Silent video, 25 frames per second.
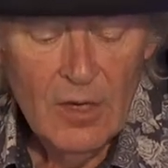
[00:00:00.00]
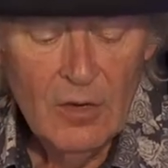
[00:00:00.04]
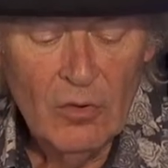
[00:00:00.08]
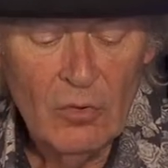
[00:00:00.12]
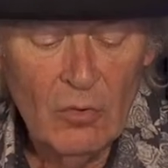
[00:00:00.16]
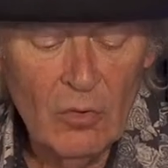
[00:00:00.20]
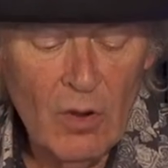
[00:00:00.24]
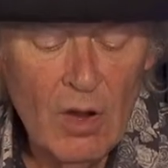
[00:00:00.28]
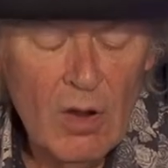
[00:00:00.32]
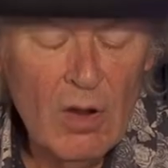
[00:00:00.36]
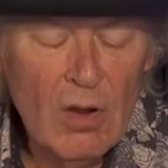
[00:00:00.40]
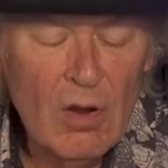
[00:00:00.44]

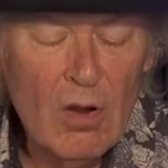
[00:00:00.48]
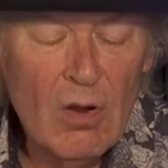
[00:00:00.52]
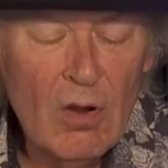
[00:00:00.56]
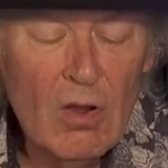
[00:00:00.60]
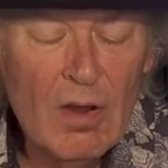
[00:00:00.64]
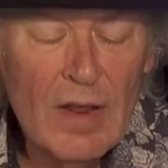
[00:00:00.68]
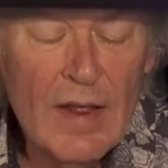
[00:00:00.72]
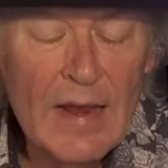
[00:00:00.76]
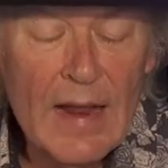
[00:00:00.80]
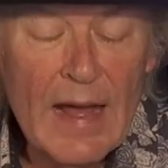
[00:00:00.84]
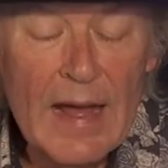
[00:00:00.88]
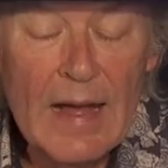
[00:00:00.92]
Roll
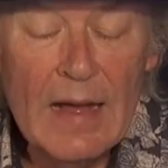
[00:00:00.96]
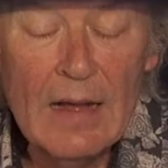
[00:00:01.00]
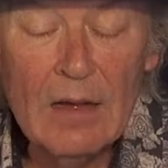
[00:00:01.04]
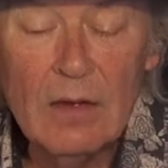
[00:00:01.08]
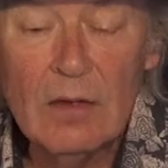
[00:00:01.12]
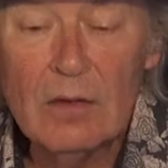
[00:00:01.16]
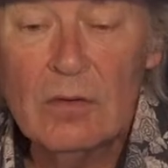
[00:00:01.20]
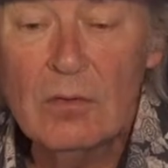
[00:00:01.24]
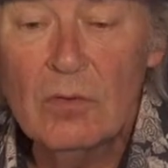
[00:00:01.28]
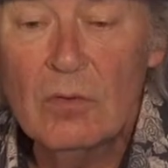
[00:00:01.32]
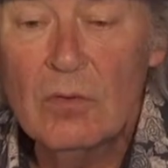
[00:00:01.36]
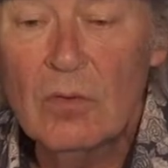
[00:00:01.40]
it
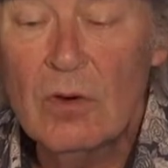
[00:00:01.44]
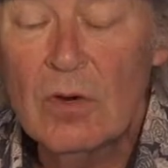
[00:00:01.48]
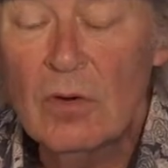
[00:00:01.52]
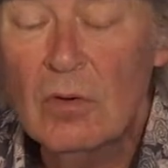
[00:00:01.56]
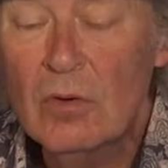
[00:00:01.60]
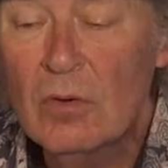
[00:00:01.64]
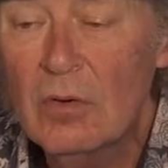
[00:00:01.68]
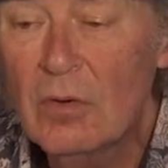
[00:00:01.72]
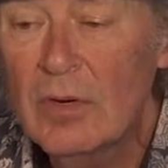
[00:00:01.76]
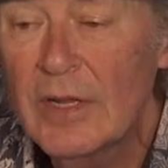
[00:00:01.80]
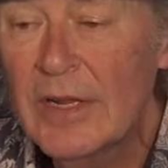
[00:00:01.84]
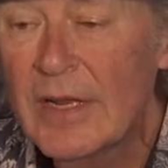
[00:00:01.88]
out,
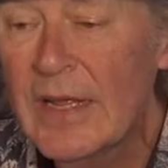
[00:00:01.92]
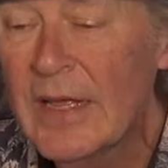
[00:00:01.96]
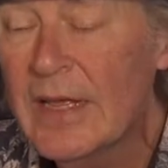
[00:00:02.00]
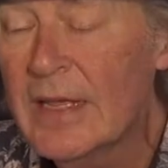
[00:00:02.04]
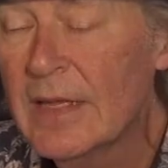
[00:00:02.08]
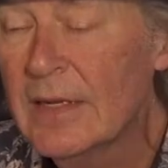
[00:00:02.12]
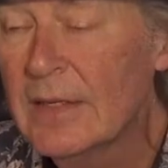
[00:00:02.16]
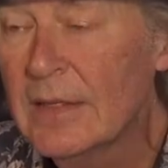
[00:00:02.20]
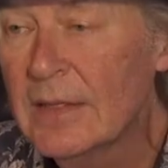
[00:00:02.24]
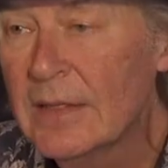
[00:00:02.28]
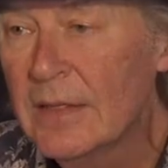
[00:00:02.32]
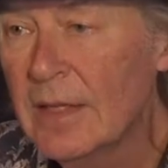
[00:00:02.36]
roll it
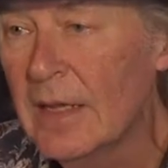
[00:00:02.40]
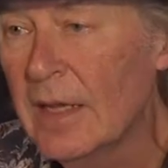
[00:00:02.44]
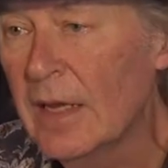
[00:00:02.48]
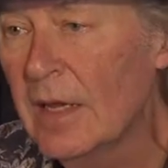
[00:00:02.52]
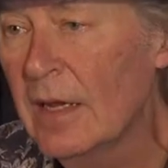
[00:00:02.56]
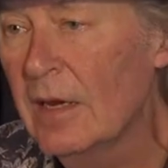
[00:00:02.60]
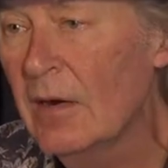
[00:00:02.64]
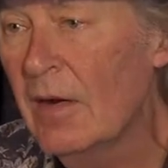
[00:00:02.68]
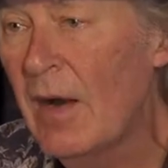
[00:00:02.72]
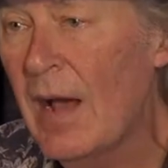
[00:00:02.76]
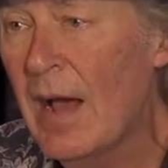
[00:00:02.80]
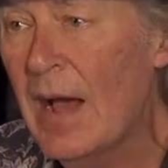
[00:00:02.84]
in.
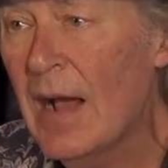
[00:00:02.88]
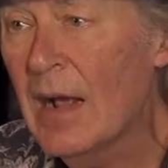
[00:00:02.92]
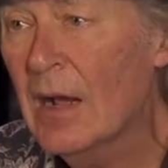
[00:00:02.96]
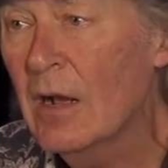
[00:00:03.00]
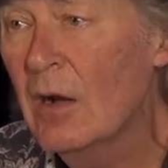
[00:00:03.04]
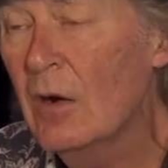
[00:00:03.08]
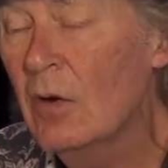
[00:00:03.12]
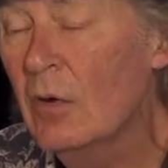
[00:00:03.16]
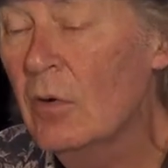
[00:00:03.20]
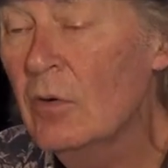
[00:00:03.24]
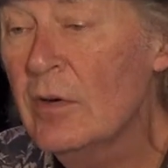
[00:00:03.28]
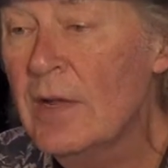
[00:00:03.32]
Here I
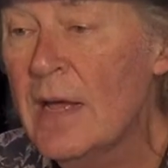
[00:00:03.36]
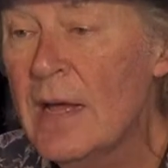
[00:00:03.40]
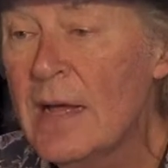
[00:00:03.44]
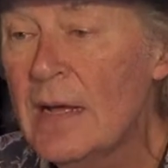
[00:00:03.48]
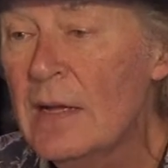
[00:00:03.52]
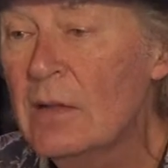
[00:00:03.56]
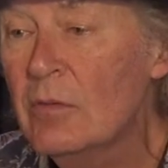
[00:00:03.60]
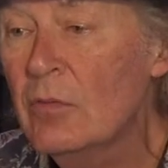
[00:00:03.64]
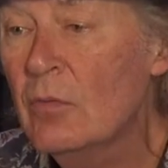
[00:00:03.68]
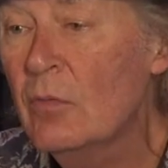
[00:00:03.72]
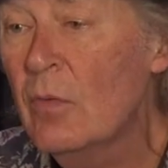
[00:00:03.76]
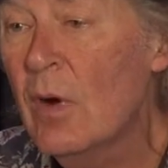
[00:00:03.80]
go
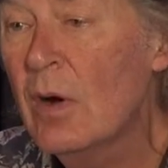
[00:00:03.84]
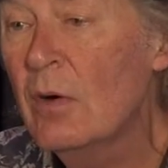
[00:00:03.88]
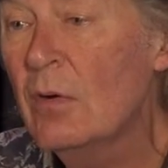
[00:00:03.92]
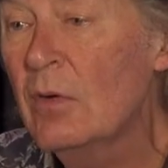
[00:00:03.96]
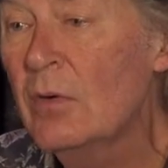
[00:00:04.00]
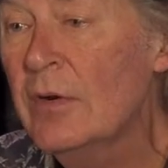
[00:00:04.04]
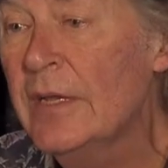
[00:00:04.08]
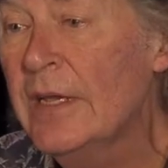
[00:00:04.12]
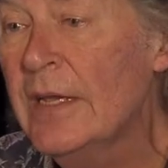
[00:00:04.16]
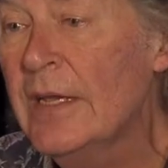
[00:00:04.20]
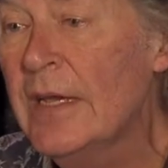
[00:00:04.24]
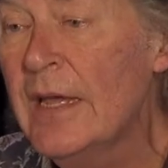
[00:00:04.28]
down the
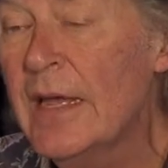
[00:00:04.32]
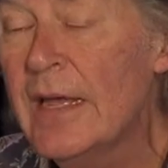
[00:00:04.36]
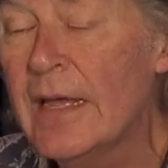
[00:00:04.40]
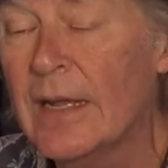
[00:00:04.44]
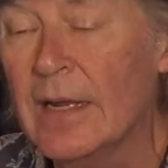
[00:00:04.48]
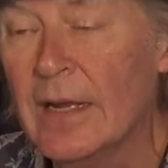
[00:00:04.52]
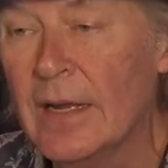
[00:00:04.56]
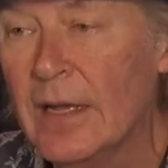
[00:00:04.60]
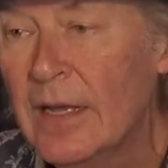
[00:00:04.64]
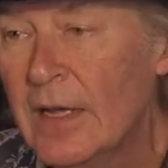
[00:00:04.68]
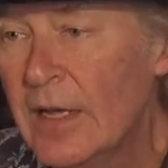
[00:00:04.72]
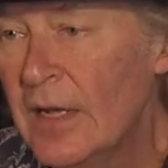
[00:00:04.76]
road
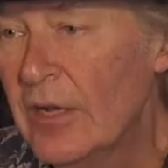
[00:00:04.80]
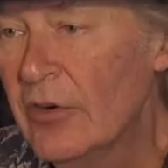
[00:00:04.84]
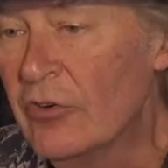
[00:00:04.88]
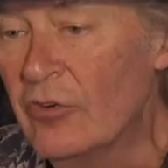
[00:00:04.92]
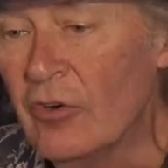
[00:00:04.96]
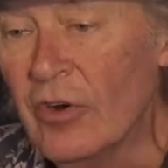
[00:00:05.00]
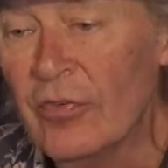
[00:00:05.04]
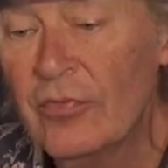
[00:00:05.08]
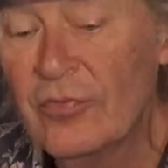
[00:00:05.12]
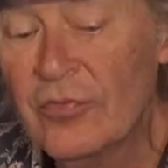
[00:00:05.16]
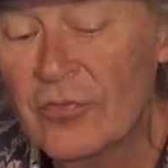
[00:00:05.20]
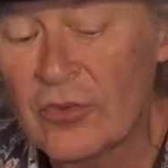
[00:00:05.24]
again.
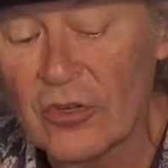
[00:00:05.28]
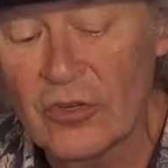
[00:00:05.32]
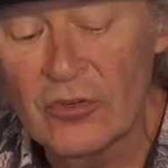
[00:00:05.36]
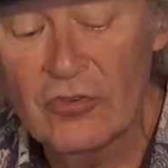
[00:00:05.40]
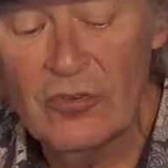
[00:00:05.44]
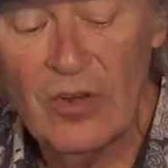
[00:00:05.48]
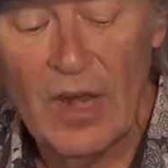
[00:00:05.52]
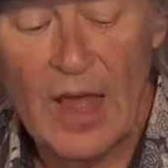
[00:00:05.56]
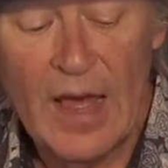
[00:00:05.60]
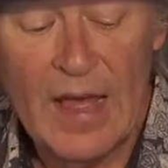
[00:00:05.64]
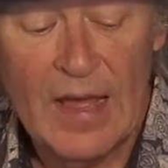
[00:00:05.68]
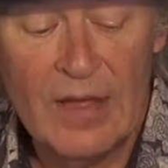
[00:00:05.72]
Drifter's
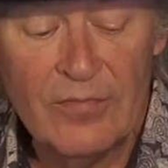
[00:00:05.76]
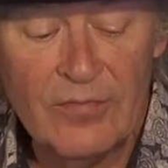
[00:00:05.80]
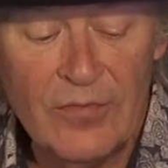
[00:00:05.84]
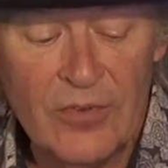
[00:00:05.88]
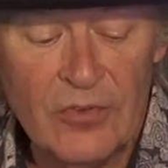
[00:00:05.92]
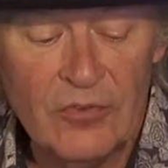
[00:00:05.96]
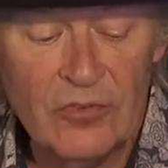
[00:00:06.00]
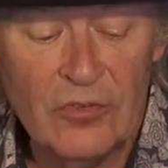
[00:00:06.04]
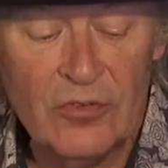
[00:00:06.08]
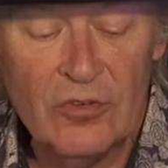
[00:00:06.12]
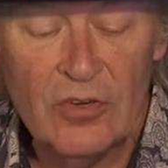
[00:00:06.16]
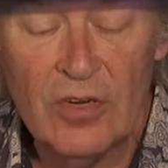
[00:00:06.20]
life
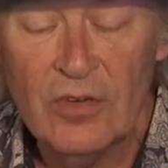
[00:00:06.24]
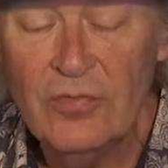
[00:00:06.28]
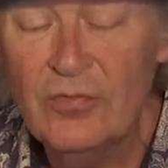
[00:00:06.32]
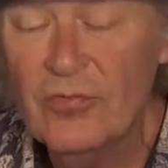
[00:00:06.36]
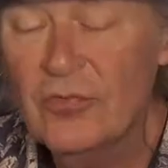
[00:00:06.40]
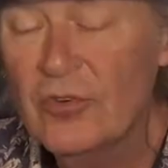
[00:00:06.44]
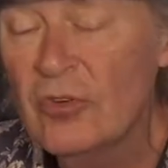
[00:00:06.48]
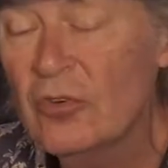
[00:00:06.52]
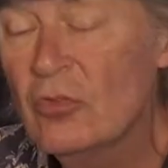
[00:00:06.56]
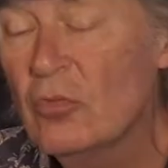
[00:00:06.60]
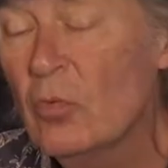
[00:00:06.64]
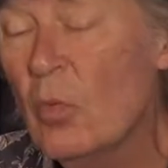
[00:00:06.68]
is a
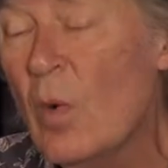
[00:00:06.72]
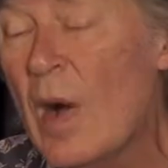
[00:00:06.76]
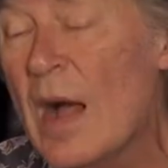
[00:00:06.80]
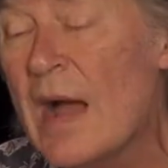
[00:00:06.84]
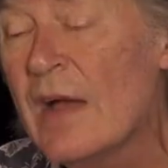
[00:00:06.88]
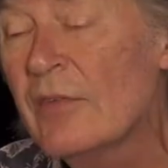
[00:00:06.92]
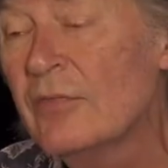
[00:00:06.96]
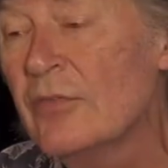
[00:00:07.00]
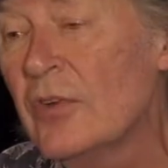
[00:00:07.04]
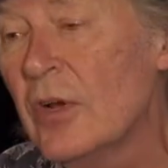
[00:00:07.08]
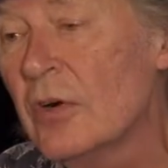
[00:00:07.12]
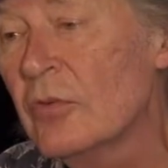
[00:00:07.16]
drifter's
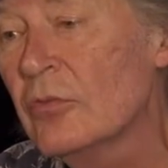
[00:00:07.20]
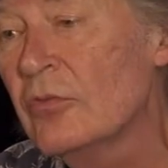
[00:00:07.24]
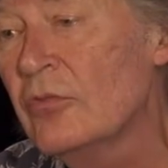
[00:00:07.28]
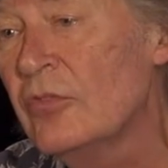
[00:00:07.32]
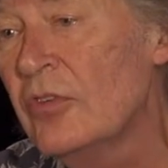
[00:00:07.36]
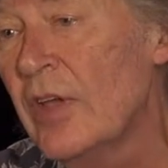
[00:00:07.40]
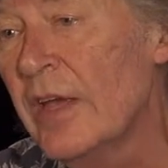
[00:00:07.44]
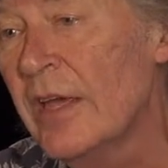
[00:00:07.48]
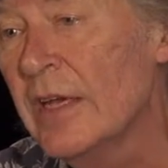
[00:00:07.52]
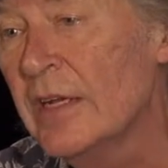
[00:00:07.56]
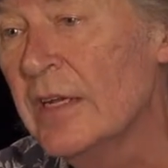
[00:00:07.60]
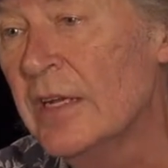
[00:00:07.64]
wife. Don't
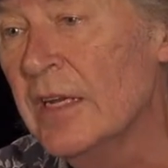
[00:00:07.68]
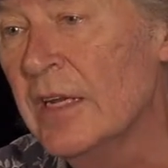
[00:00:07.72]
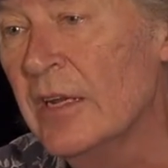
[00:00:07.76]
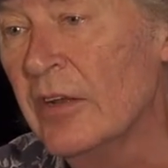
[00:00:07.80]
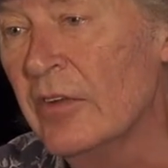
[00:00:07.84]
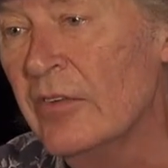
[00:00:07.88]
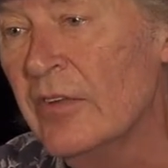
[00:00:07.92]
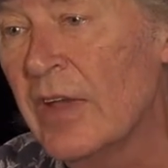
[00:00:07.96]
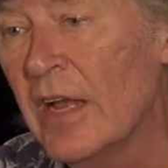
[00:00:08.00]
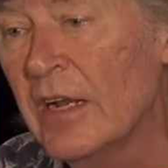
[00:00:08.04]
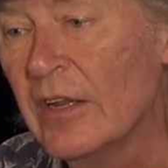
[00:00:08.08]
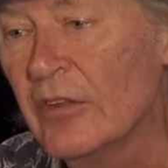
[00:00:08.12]
say I
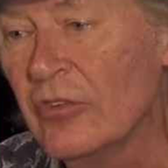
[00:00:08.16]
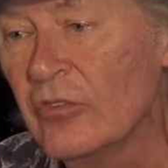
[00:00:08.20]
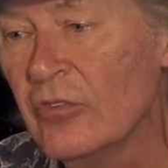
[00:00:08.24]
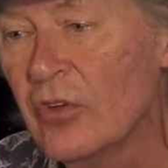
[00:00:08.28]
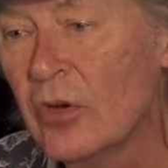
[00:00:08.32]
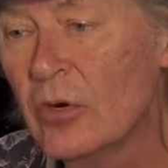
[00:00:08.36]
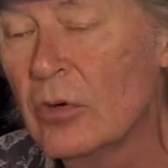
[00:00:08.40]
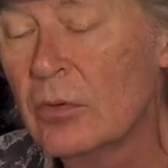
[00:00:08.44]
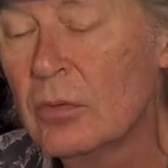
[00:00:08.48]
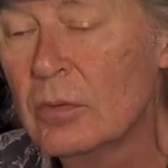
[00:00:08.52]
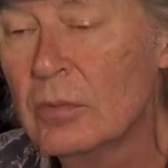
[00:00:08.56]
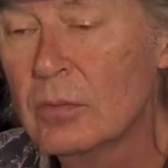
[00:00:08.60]
didn't tell you
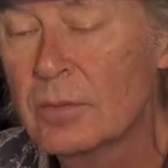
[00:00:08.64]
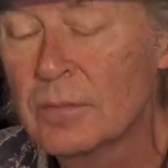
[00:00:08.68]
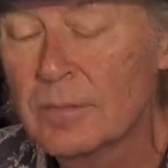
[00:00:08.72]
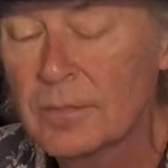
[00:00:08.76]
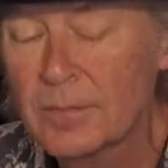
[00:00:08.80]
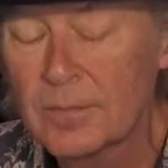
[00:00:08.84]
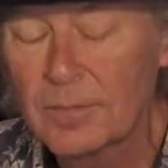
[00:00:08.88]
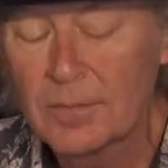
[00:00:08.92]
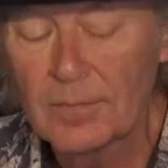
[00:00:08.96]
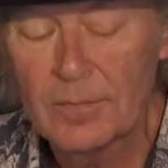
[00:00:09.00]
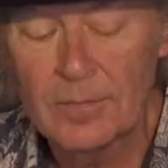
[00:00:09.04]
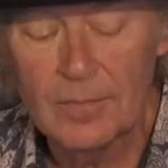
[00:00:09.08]

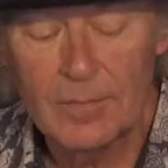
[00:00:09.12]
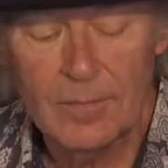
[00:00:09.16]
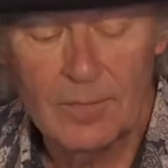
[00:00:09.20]
so